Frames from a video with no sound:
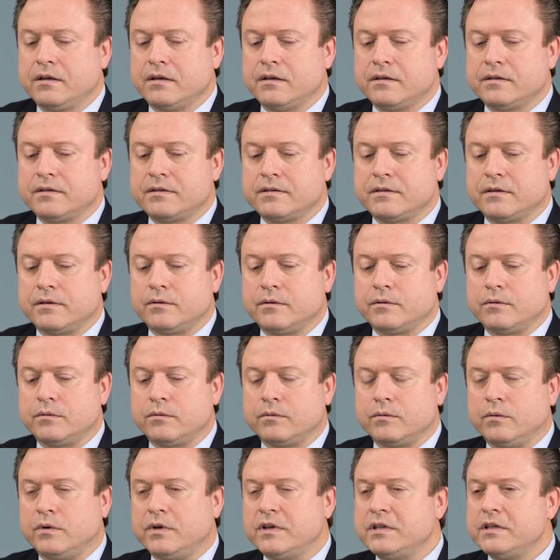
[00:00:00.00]
So
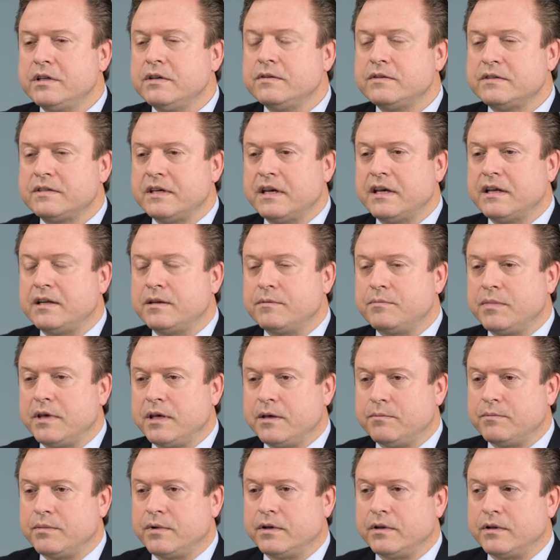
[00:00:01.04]
what do you say to
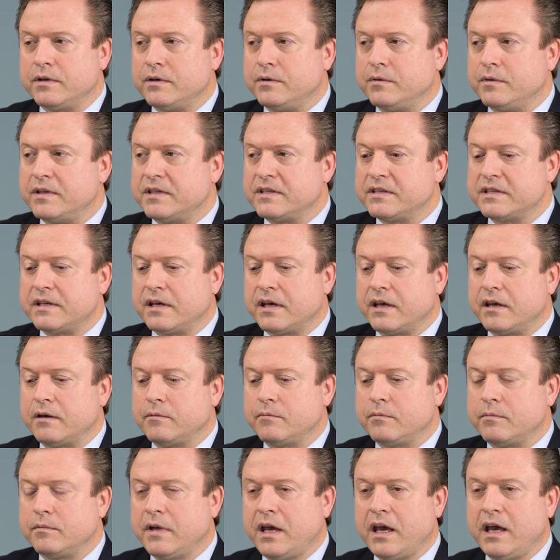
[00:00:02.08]
people who would say,
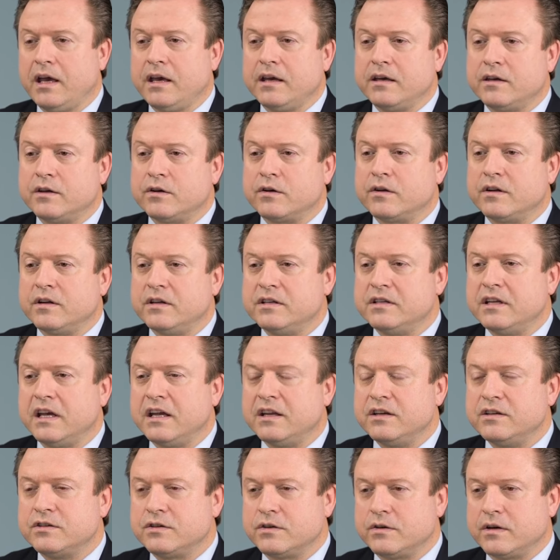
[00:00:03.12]
hey, you're
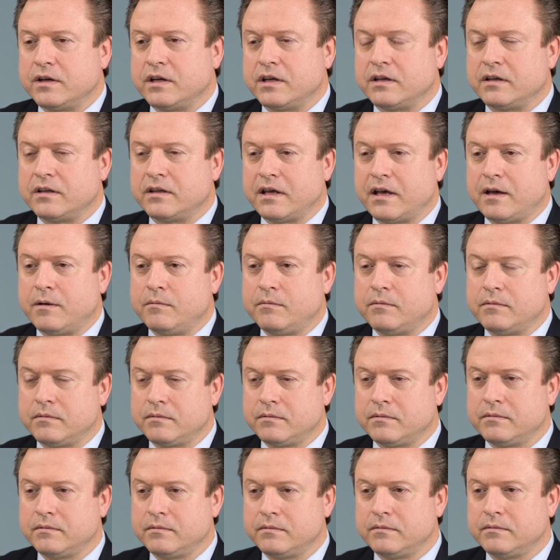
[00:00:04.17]
endangering them,
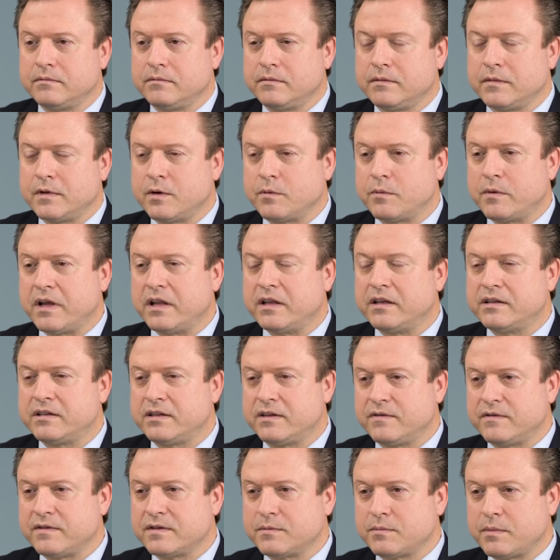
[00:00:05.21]
your
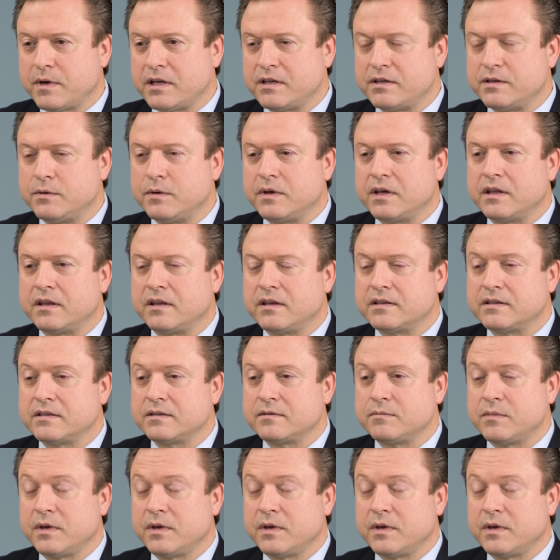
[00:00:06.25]
relatives, by doing this?